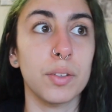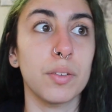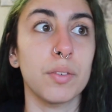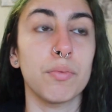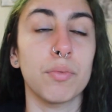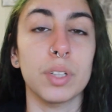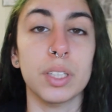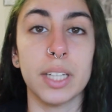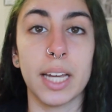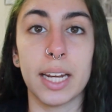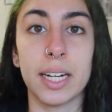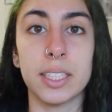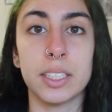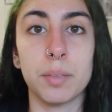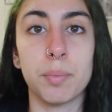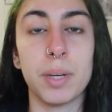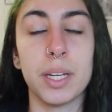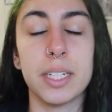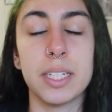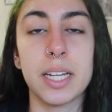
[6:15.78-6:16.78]
related
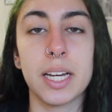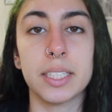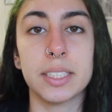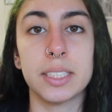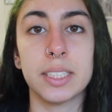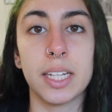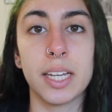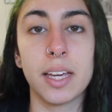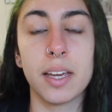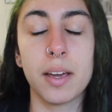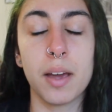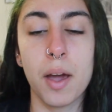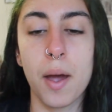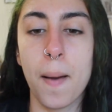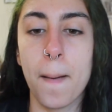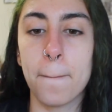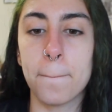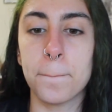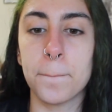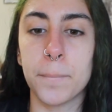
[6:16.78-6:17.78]
to PTSD,
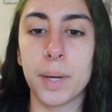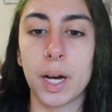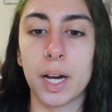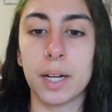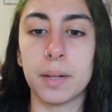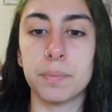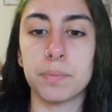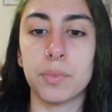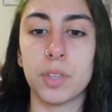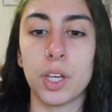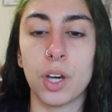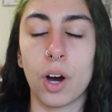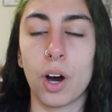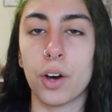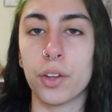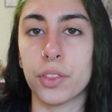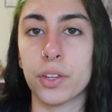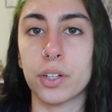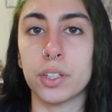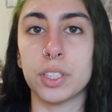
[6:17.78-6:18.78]
but the
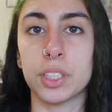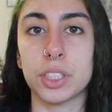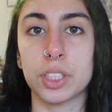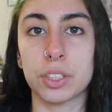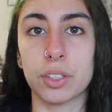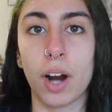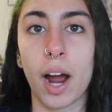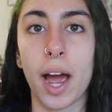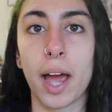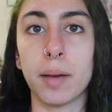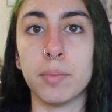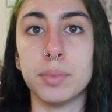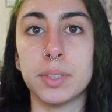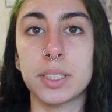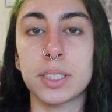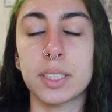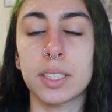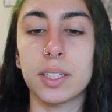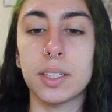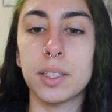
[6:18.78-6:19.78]
author
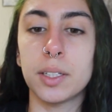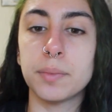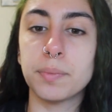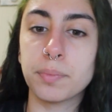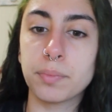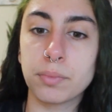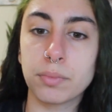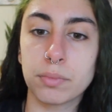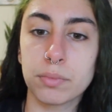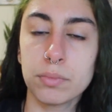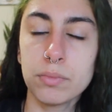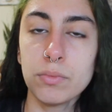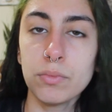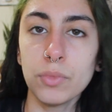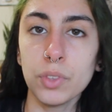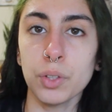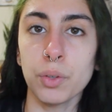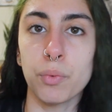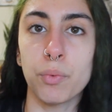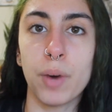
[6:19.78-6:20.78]
describes
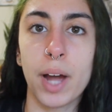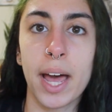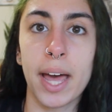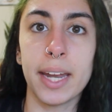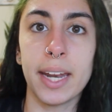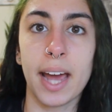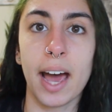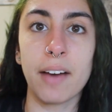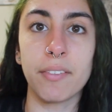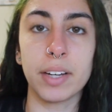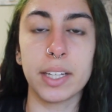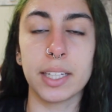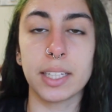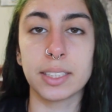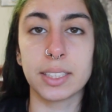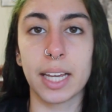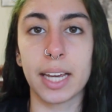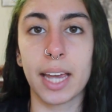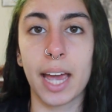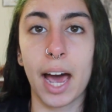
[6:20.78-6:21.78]
Red having
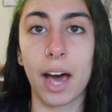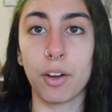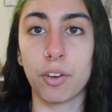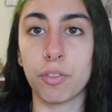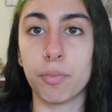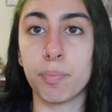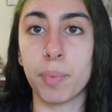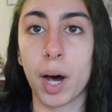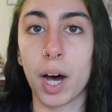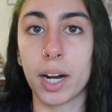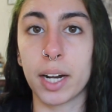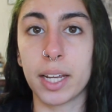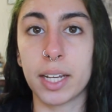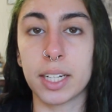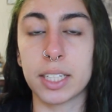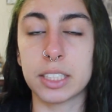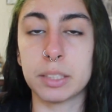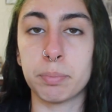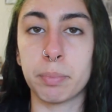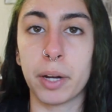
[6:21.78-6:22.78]
this like out of body
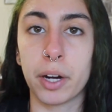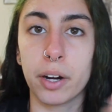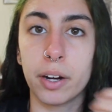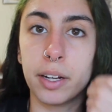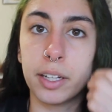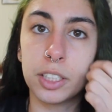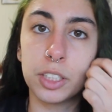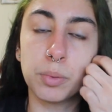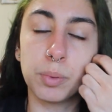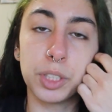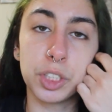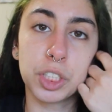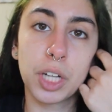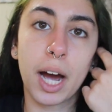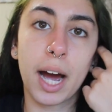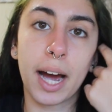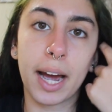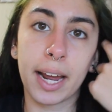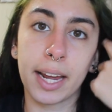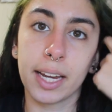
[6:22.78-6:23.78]
experience, which
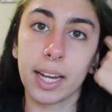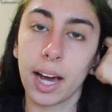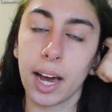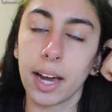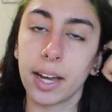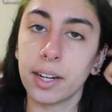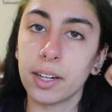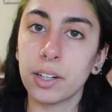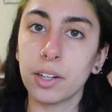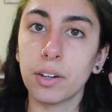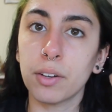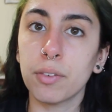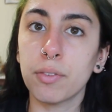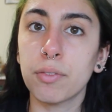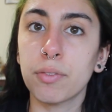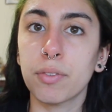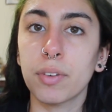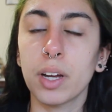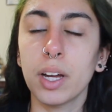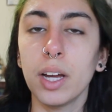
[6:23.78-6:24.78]
I kind
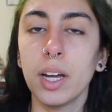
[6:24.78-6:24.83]
of